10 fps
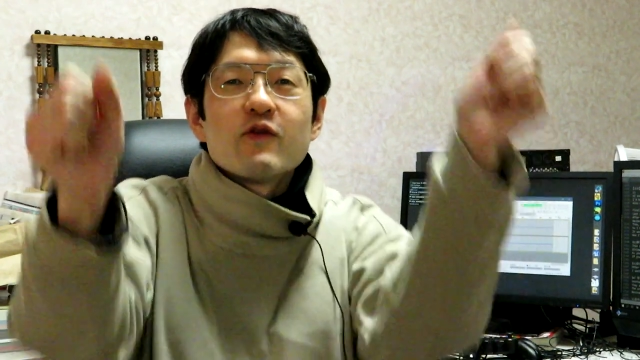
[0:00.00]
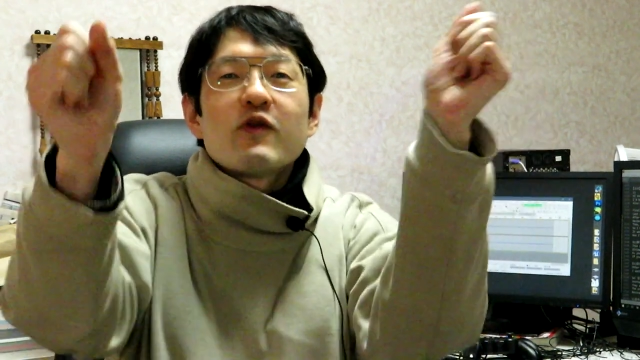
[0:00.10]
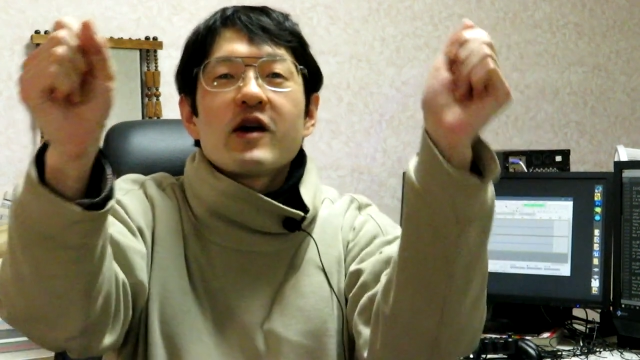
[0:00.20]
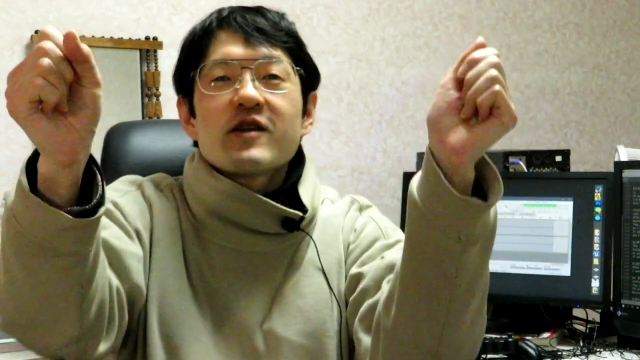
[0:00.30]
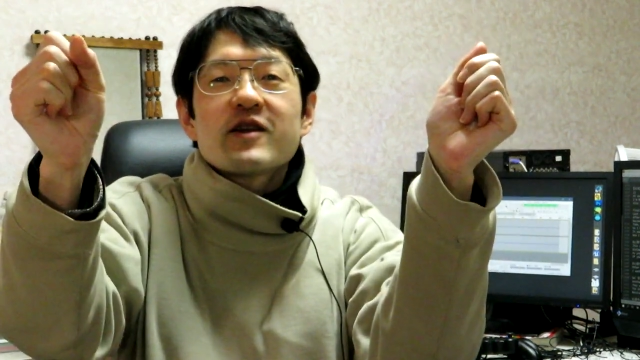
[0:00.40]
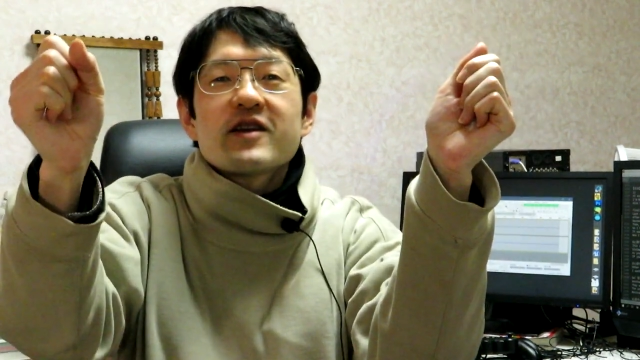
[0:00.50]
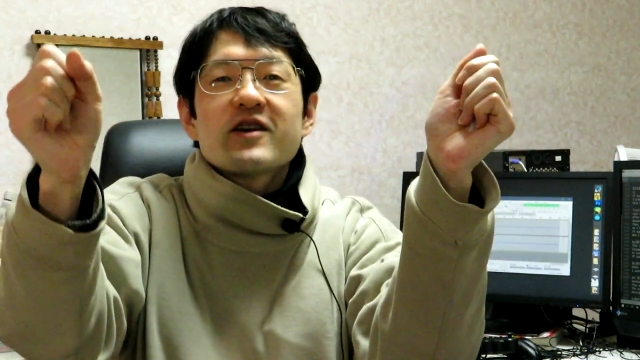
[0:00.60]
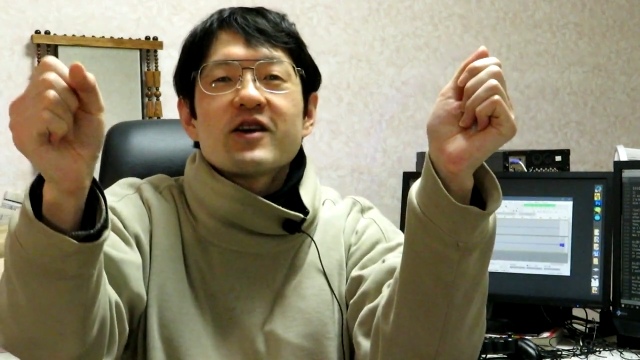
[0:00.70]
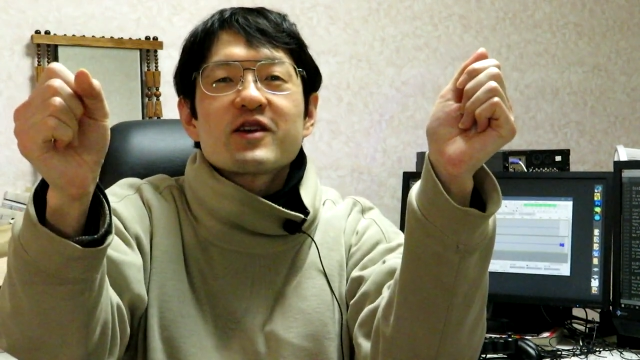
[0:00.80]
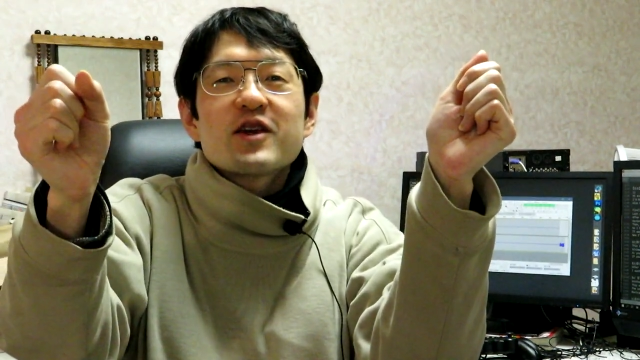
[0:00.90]

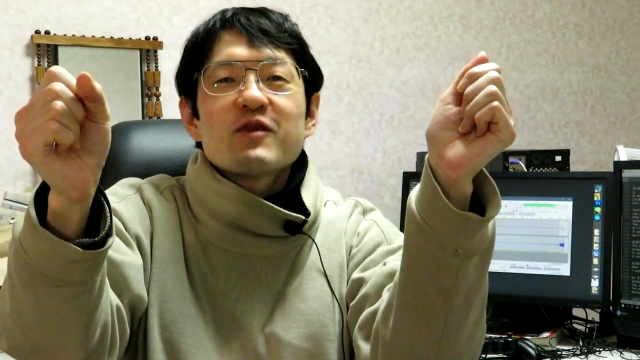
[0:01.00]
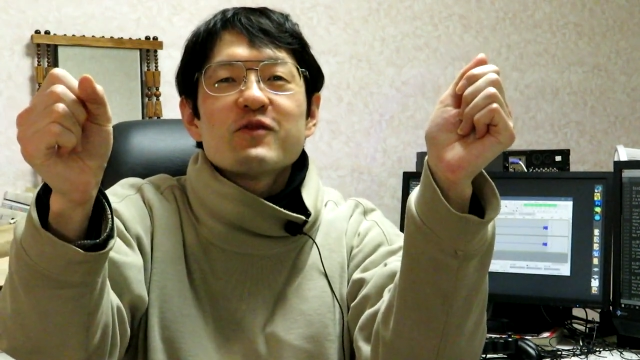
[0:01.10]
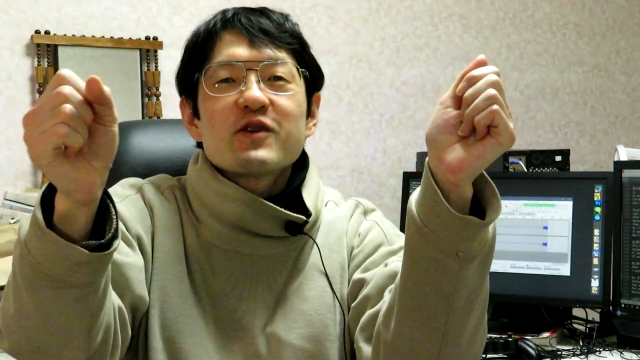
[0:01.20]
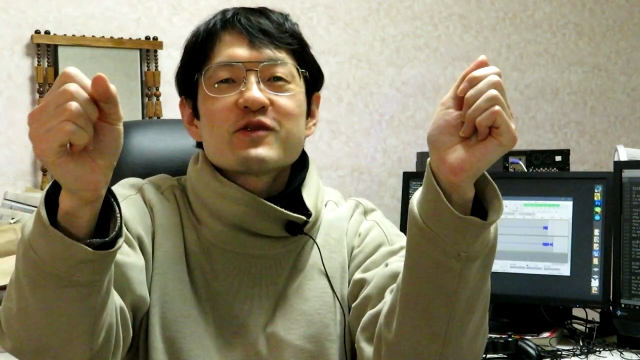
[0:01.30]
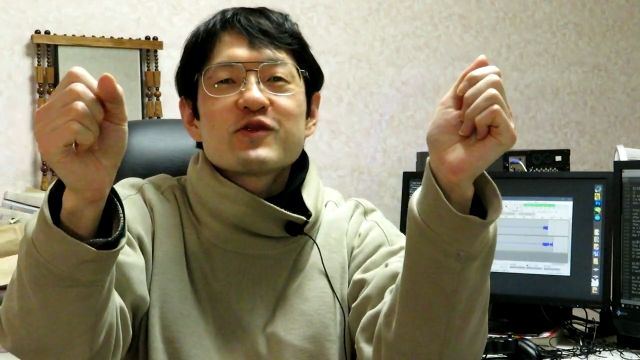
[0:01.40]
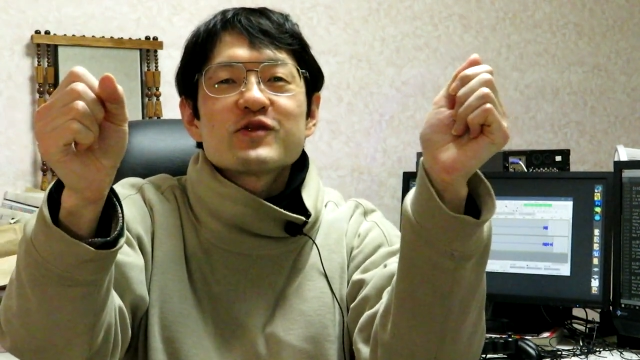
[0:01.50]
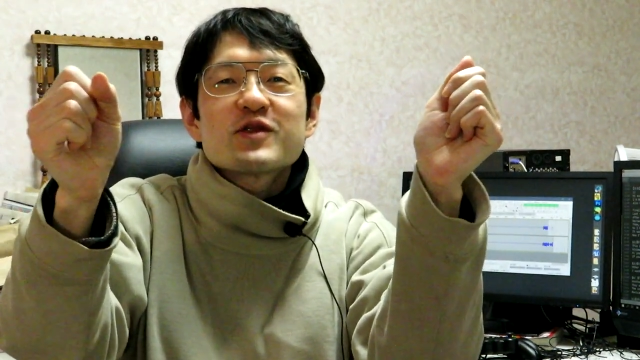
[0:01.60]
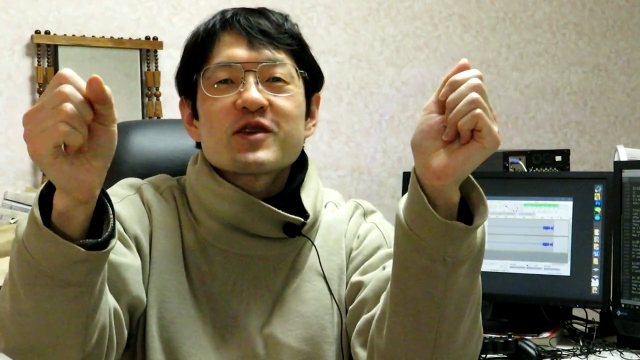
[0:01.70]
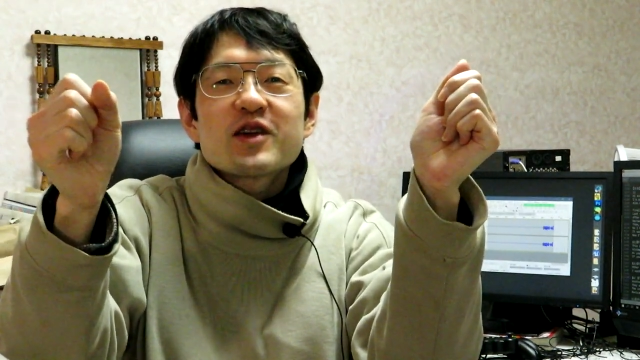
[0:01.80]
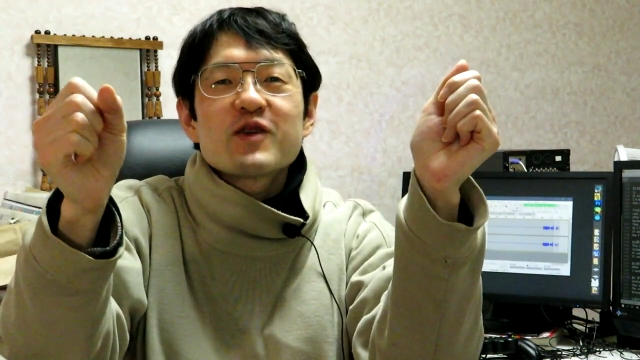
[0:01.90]
Finally, I came back to
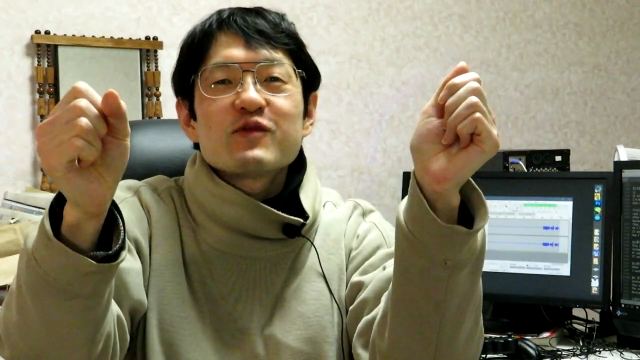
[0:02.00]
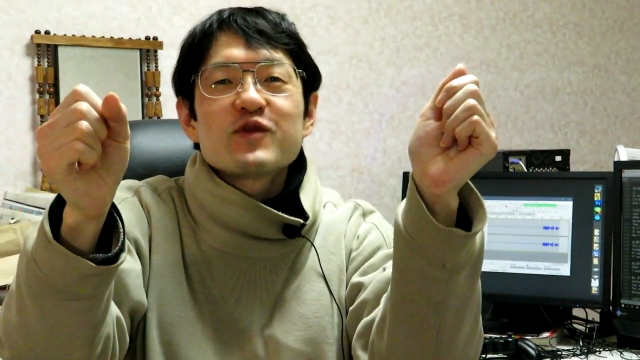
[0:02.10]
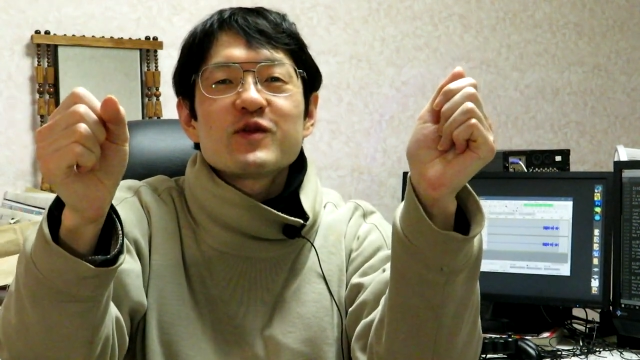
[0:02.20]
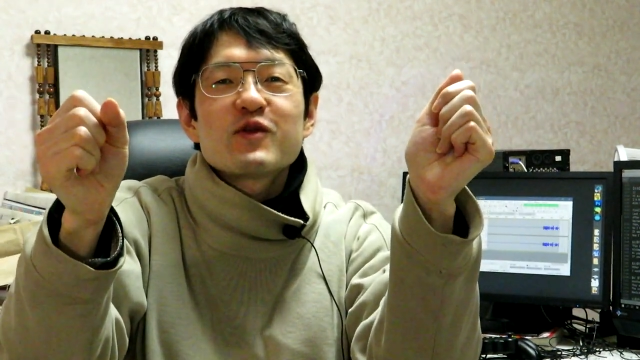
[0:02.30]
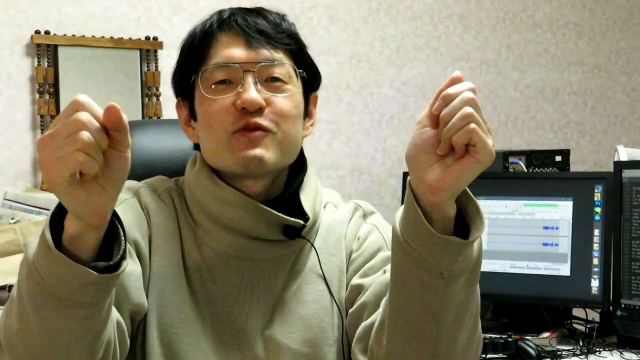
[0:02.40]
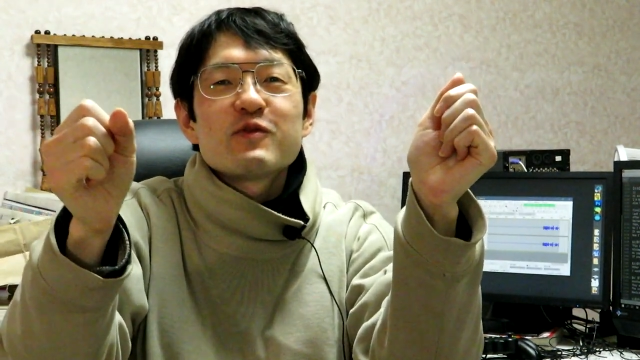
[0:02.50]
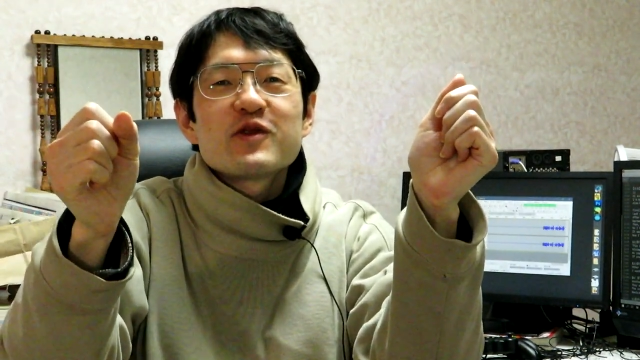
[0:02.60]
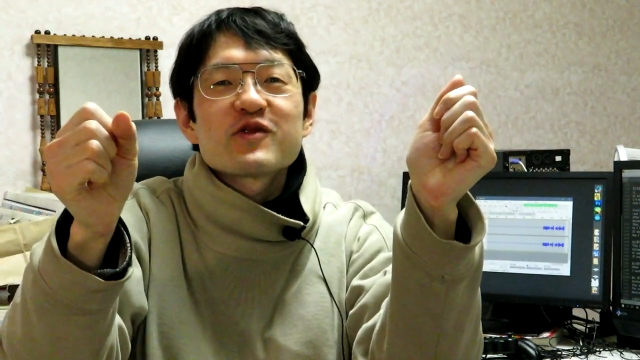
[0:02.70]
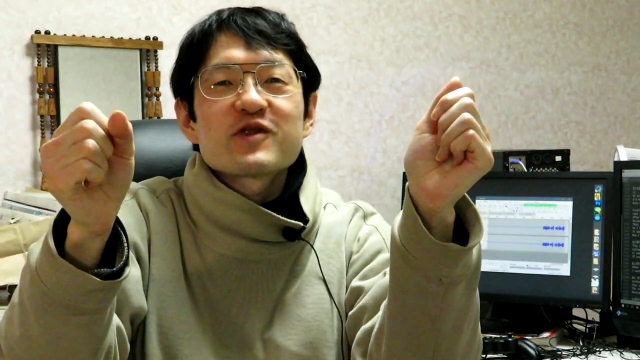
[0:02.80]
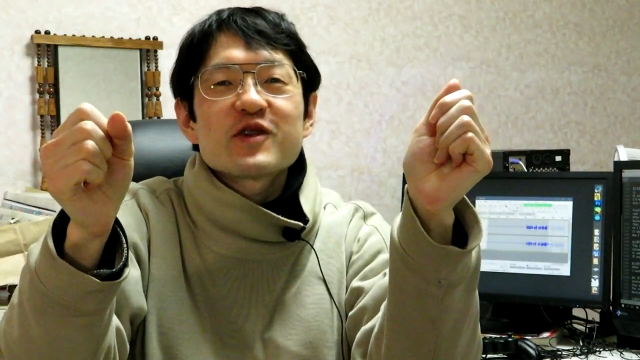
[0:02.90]
the game
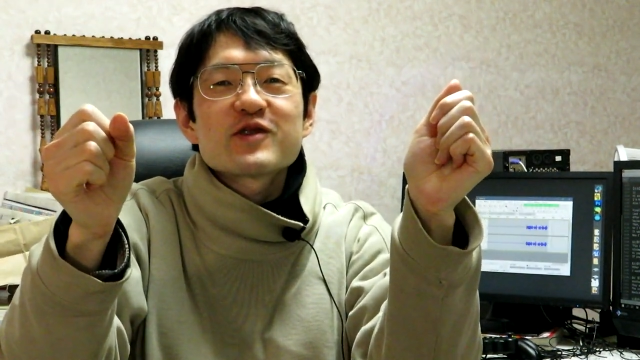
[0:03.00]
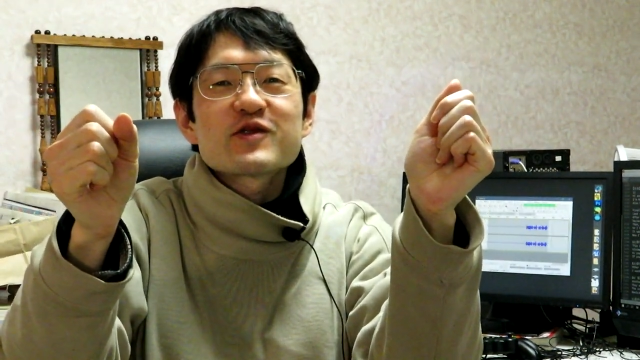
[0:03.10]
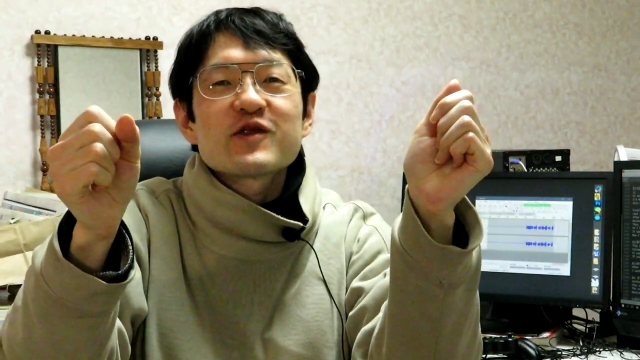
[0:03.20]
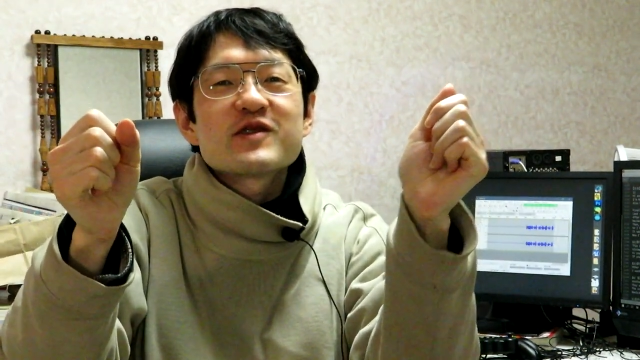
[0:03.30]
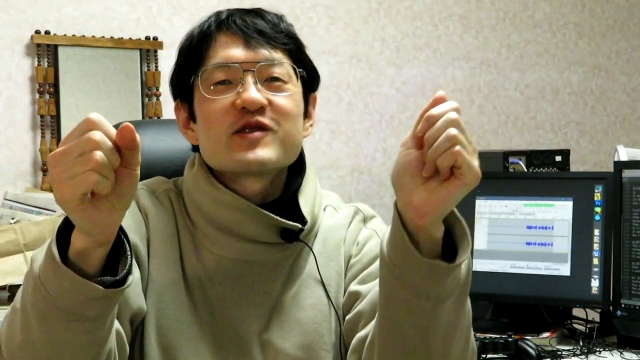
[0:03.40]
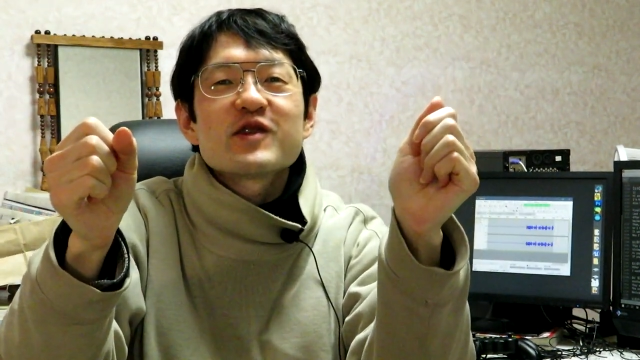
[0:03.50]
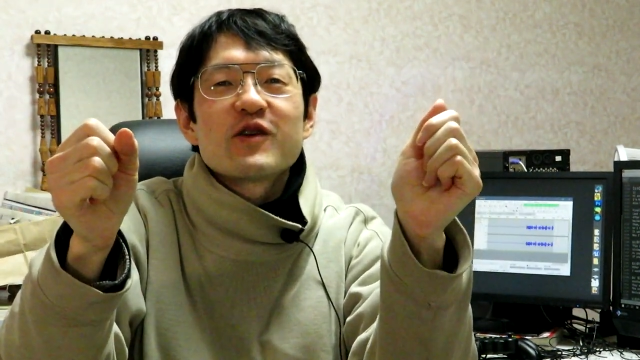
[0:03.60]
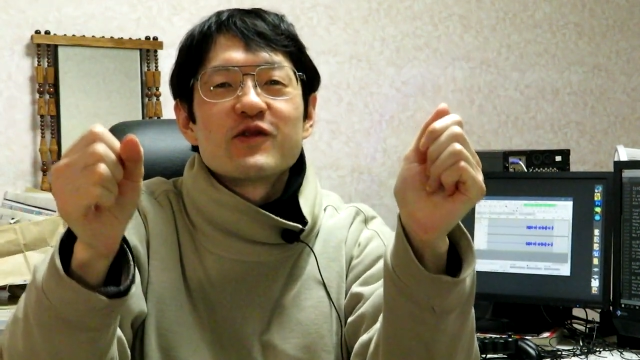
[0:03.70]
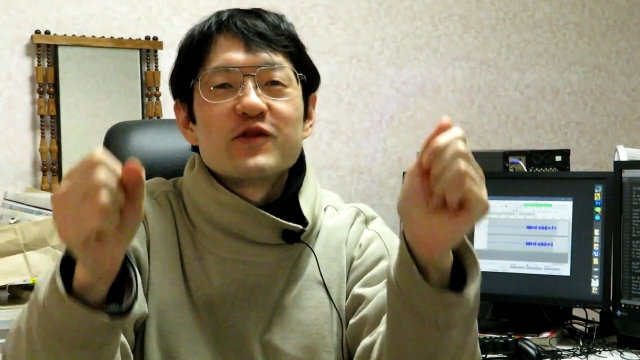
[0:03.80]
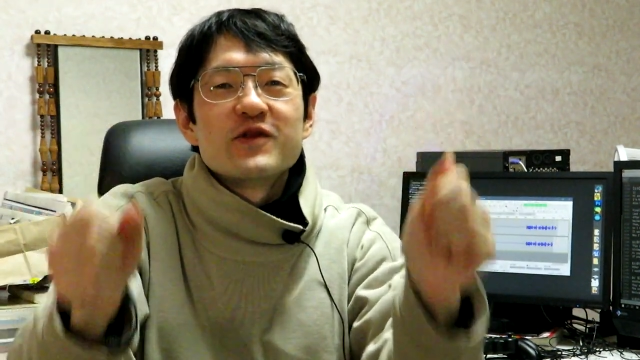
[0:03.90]
development task
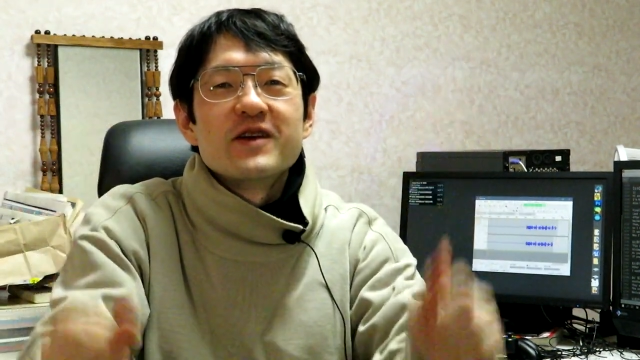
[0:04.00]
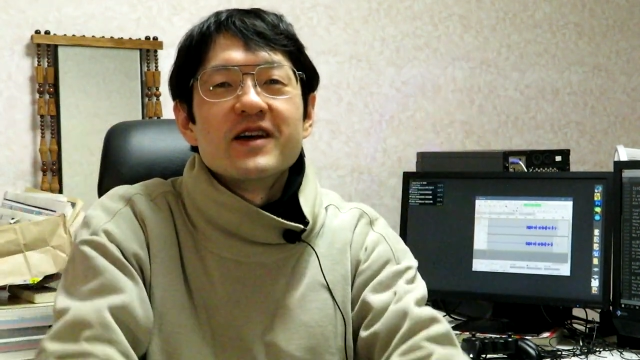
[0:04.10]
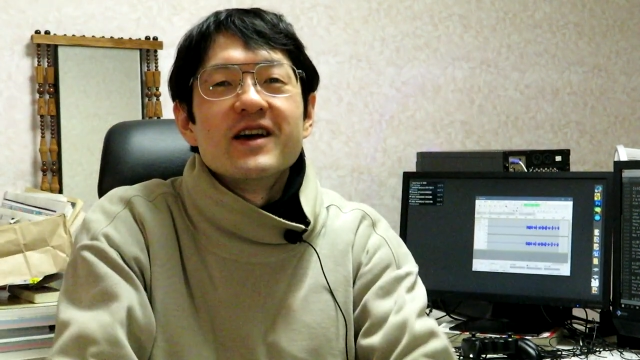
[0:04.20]
itself.